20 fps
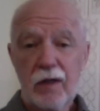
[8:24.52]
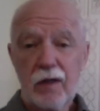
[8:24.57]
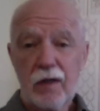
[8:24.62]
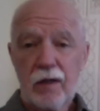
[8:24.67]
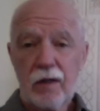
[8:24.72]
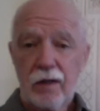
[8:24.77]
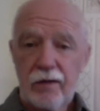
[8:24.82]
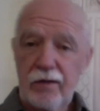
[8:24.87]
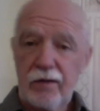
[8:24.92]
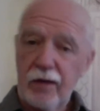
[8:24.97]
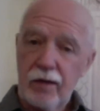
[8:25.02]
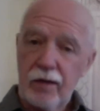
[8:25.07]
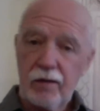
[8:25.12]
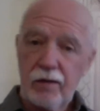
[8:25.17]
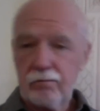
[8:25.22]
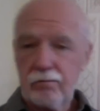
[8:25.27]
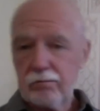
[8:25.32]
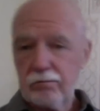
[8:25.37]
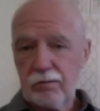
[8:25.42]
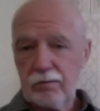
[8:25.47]

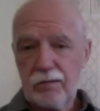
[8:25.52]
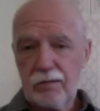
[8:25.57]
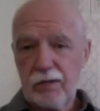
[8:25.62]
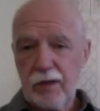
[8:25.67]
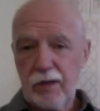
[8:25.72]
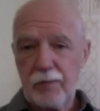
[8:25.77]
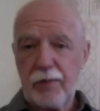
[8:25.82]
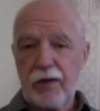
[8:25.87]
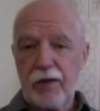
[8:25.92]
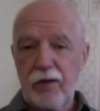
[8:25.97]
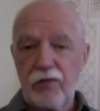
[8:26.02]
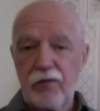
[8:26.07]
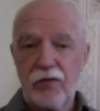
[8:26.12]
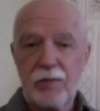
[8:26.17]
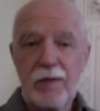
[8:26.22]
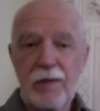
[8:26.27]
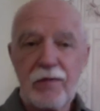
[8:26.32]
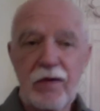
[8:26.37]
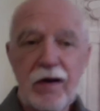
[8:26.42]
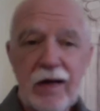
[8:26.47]
there appears to
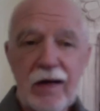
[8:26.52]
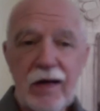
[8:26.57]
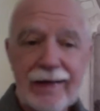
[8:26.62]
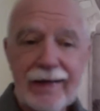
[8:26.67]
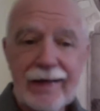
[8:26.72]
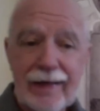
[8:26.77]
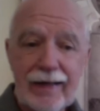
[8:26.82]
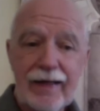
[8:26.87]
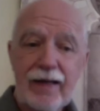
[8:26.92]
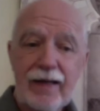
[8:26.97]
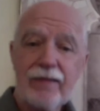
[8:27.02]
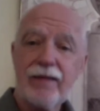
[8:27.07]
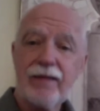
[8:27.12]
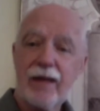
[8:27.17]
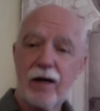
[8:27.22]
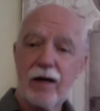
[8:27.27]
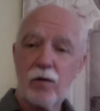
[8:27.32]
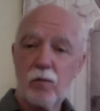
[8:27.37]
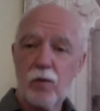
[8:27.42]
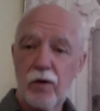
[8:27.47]
be very little in
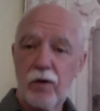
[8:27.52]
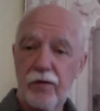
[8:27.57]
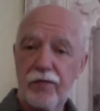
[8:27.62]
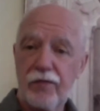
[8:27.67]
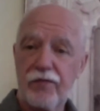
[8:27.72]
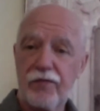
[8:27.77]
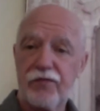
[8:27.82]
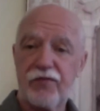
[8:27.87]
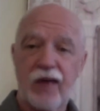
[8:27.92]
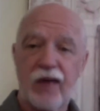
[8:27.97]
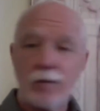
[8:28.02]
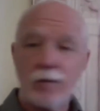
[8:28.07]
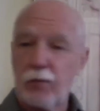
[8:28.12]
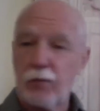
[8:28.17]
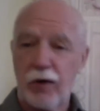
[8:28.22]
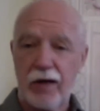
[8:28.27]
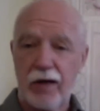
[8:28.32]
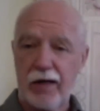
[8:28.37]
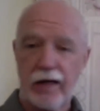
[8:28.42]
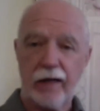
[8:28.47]
there worth
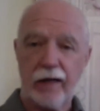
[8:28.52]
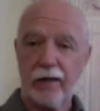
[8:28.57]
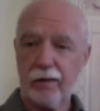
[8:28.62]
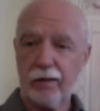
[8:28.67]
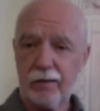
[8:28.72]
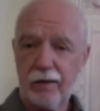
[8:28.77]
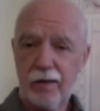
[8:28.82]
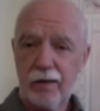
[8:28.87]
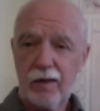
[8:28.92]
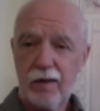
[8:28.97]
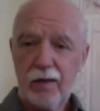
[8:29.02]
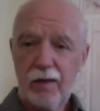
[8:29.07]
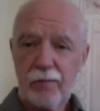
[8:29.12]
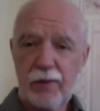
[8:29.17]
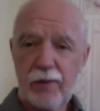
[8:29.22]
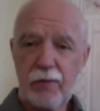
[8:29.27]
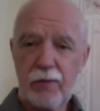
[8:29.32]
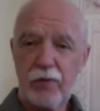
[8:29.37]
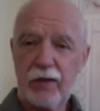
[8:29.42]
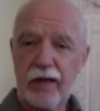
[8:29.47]
celebrating.
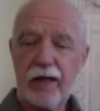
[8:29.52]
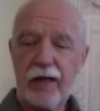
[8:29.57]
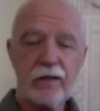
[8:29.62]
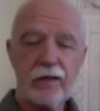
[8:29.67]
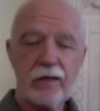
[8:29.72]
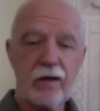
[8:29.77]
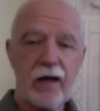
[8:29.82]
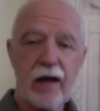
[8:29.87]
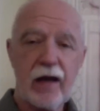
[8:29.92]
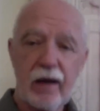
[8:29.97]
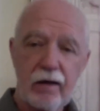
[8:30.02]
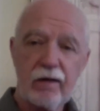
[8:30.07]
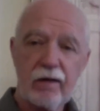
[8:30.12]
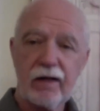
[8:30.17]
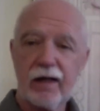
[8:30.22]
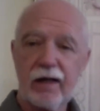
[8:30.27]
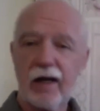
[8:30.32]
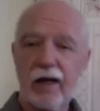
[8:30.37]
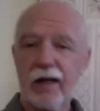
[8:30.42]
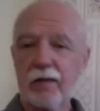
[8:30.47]
People getting their hair
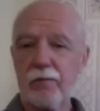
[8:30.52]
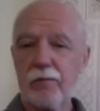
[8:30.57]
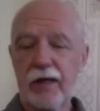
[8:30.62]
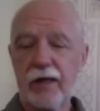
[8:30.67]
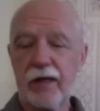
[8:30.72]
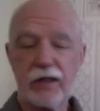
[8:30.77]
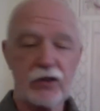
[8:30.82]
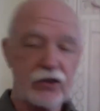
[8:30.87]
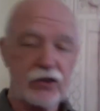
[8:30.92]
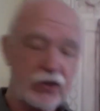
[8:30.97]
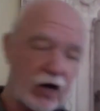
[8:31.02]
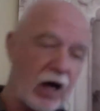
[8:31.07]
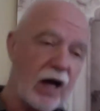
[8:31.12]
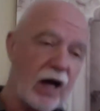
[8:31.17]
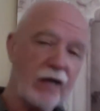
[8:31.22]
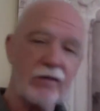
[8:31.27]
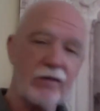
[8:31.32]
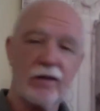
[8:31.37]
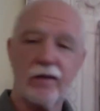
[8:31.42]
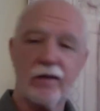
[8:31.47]
cut and being
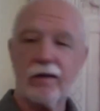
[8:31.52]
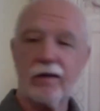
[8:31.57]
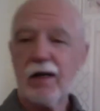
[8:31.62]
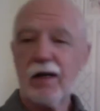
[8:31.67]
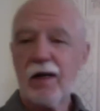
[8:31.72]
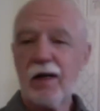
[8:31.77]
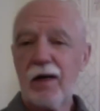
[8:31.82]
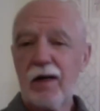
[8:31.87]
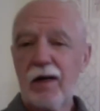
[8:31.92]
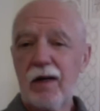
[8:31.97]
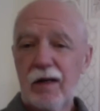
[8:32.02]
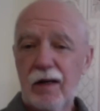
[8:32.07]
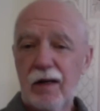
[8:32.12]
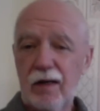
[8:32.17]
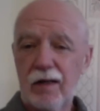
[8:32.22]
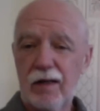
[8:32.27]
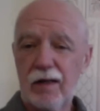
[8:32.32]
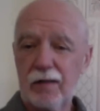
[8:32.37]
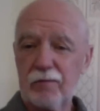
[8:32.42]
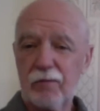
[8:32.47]
shot and
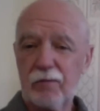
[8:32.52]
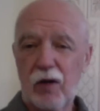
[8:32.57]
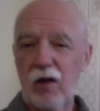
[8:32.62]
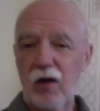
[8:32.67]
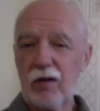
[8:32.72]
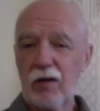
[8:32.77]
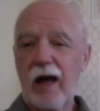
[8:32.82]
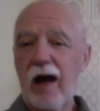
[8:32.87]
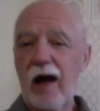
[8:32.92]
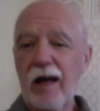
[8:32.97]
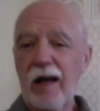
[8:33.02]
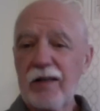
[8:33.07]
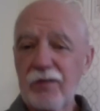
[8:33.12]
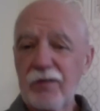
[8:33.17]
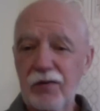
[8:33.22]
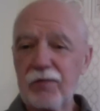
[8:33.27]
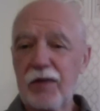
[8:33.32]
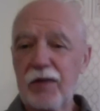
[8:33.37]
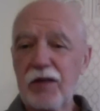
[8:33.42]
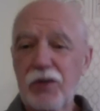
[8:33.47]
all kinds
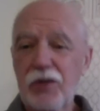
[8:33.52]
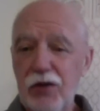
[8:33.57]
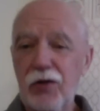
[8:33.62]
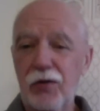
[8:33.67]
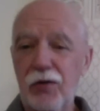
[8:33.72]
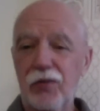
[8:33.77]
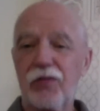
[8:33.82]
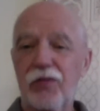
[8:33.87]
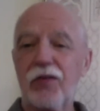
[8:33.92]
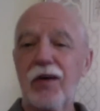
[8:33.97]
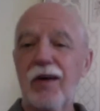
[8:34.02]
of issues.